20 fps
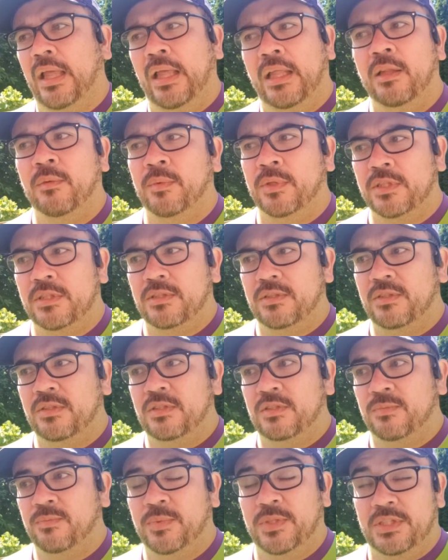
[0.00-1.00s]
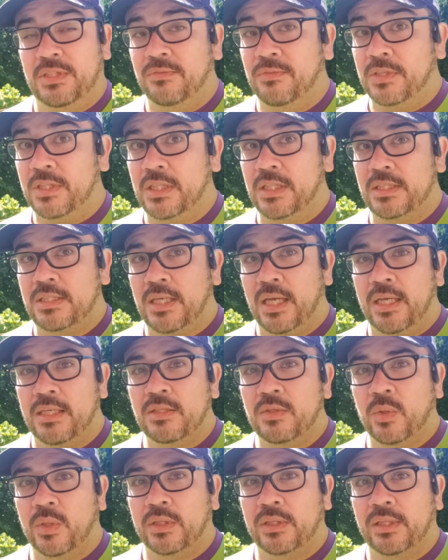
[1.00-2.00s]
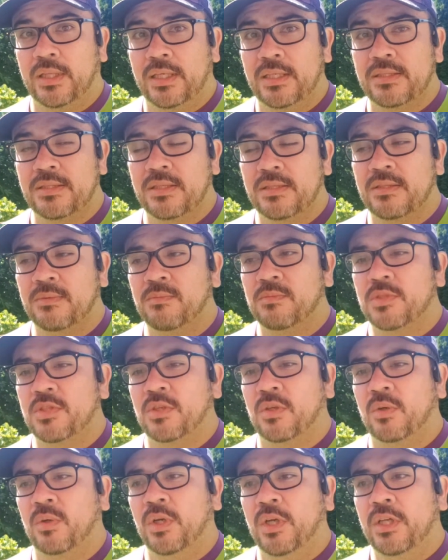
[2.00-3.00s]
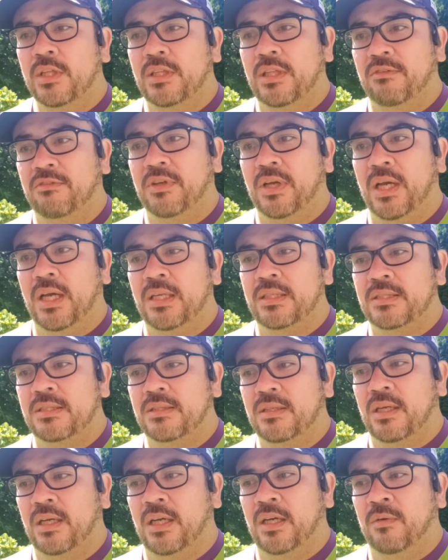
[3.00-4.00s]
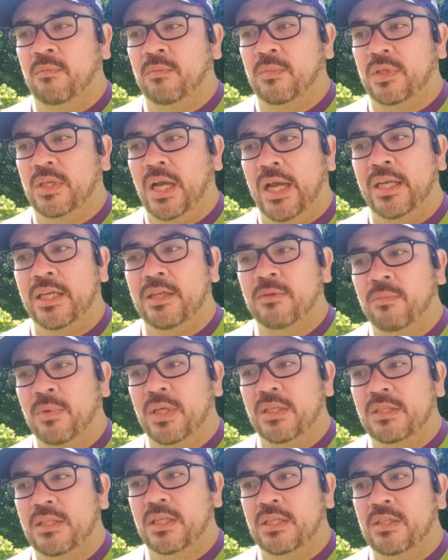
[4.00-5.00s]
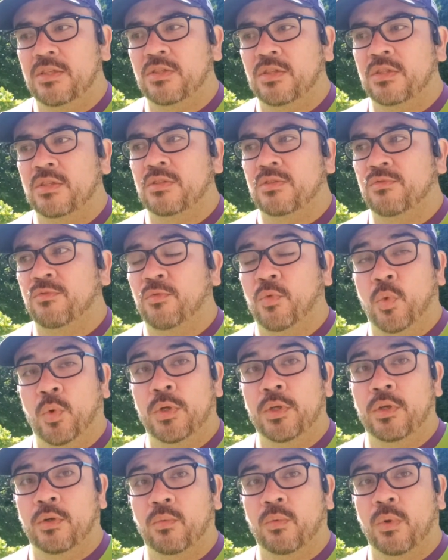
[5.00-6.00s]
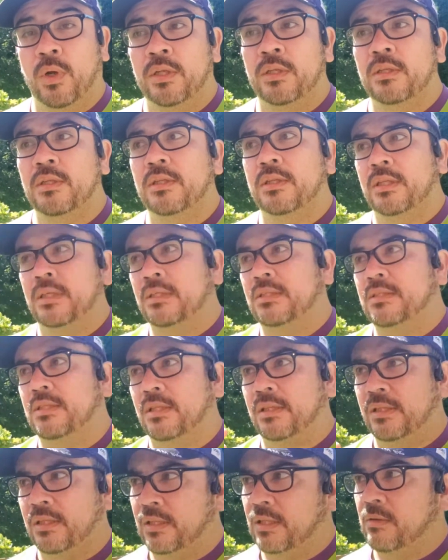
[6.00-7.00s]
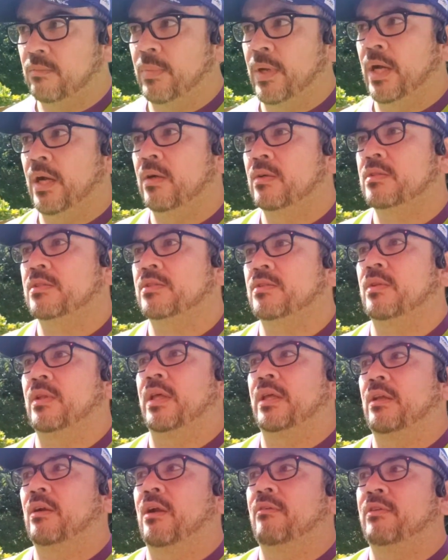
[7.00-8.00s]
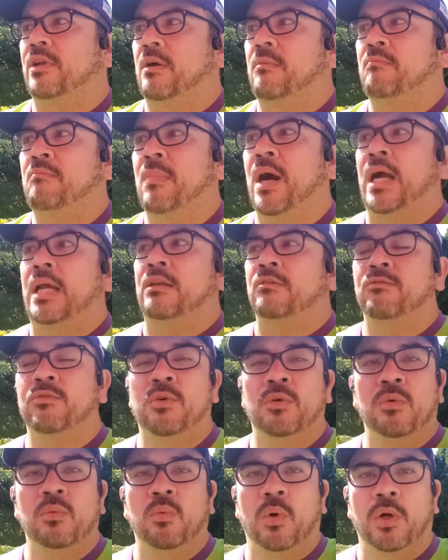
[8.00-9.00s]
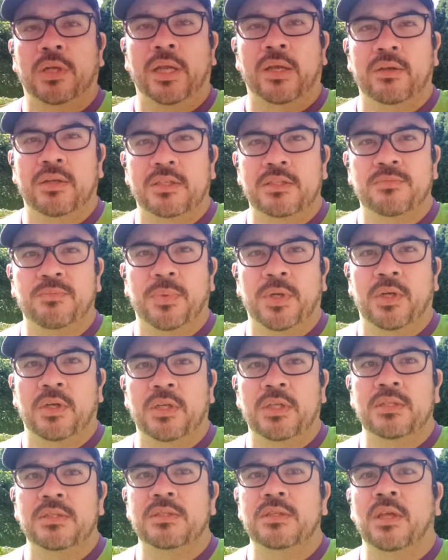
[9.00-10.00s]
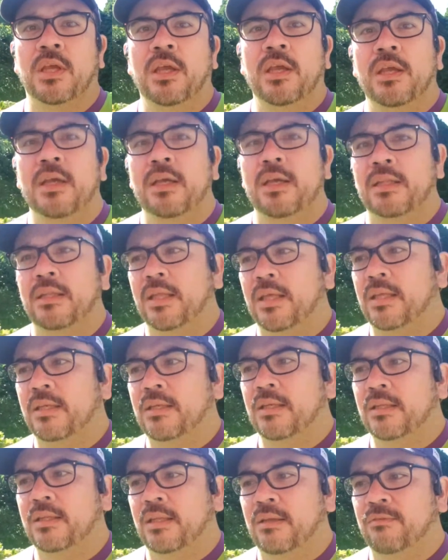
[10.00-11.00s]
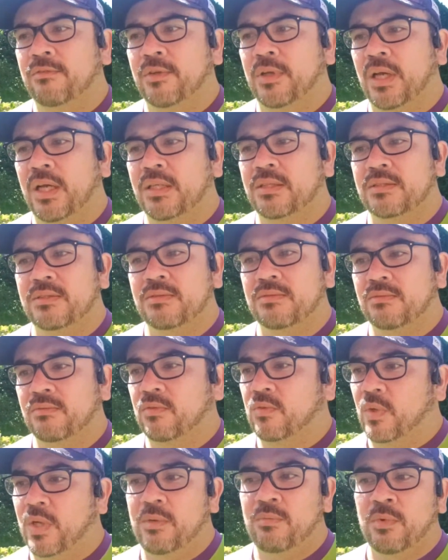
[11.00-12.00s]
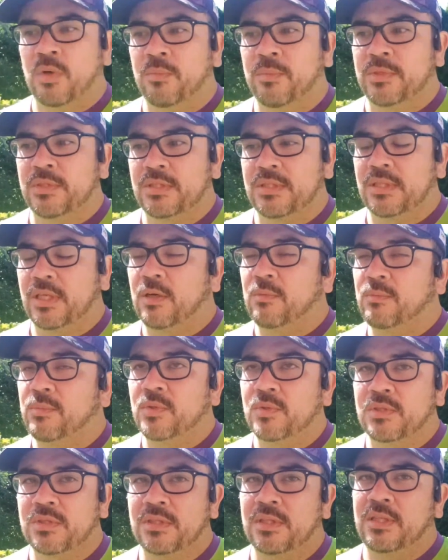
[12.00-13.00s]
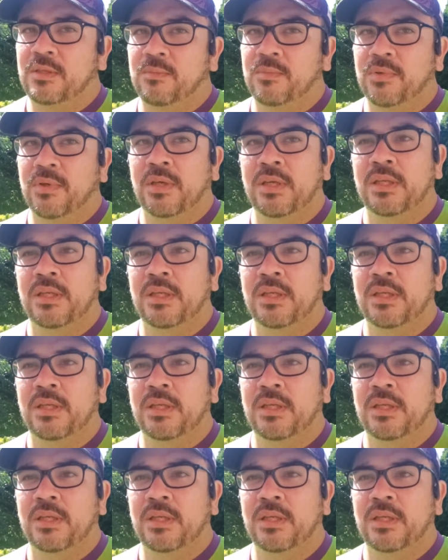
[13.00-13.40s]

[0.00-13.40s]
elements specifically tied to athleticism. So they've got guided meditations for your run, things to think about so that you're having a mindful workout experience. And then they've got great moments to sleep.